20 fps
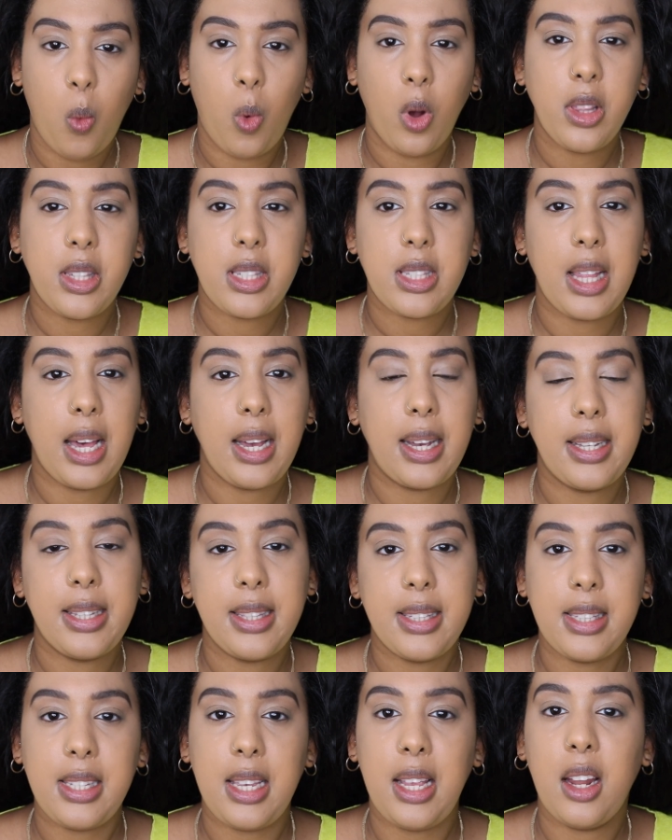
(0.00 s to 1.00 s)
Once that
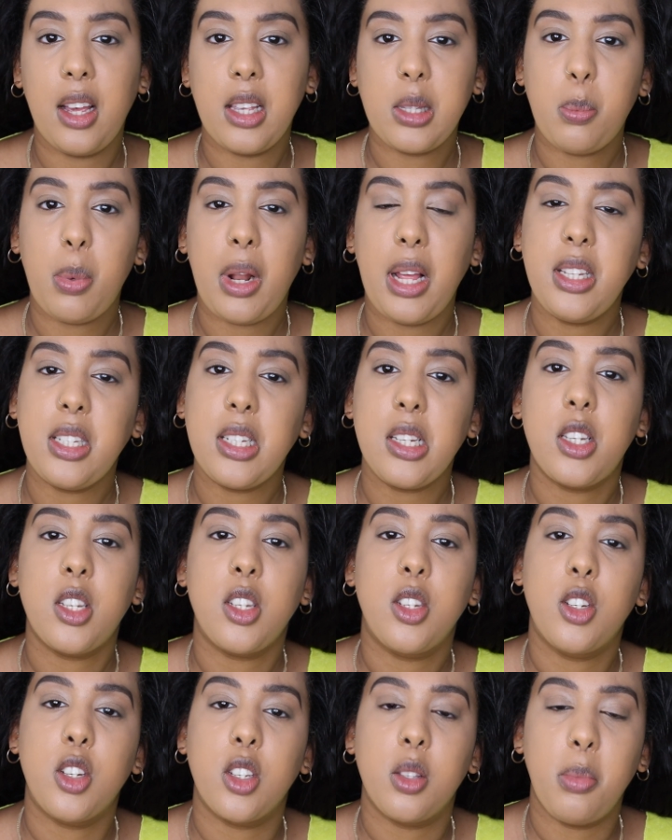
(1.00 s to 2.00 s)
concealer is
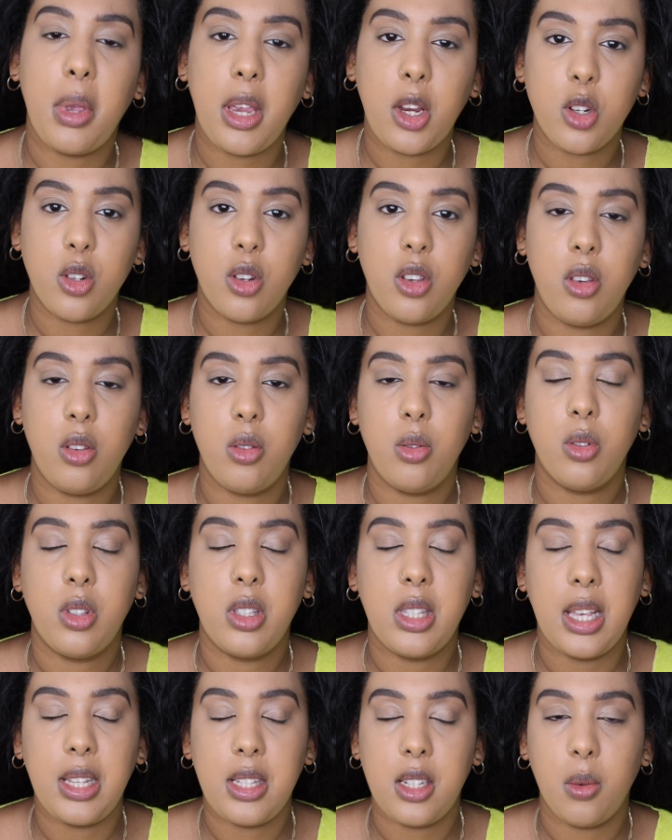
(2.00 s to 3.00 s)
blended, just make sure you
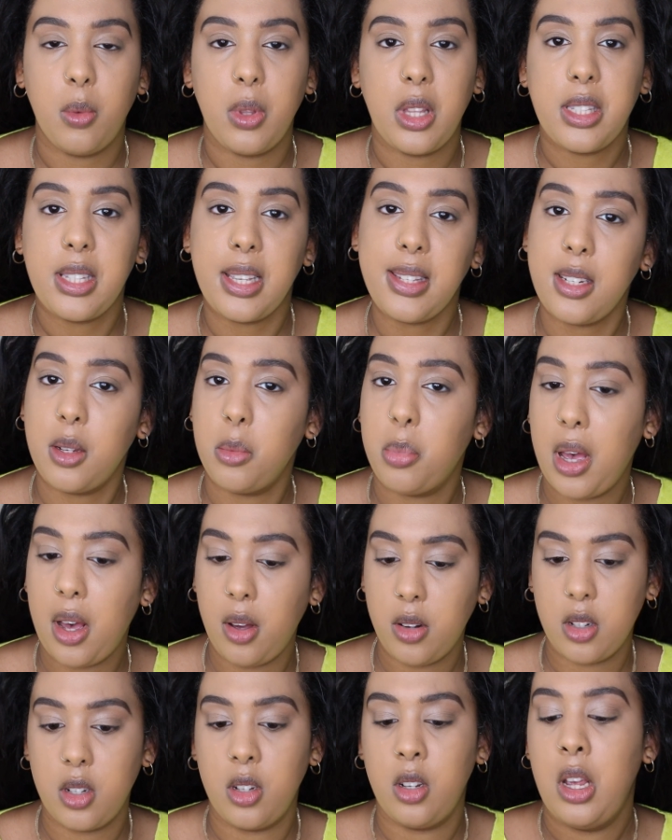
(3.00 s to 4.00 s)
set it with a setting
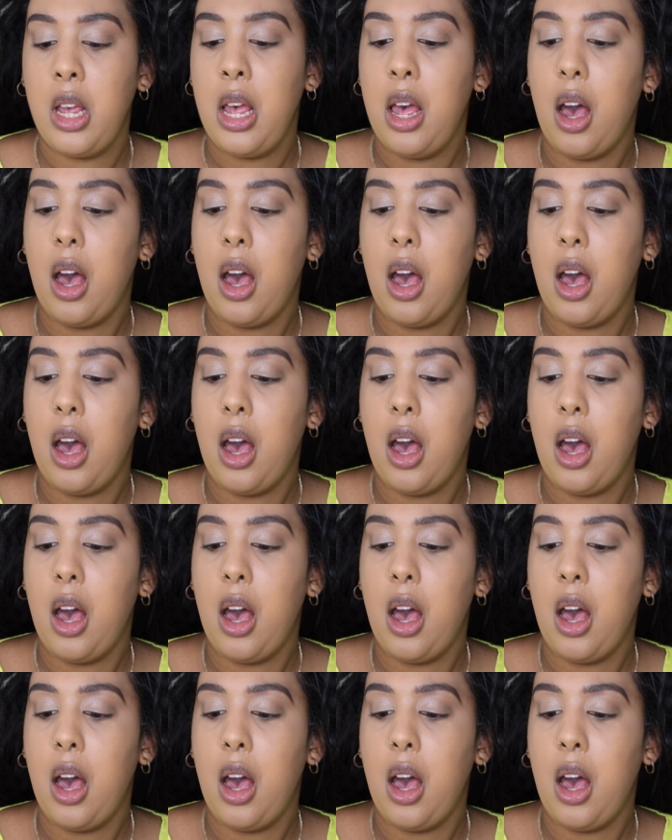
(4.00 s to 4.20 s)
powder.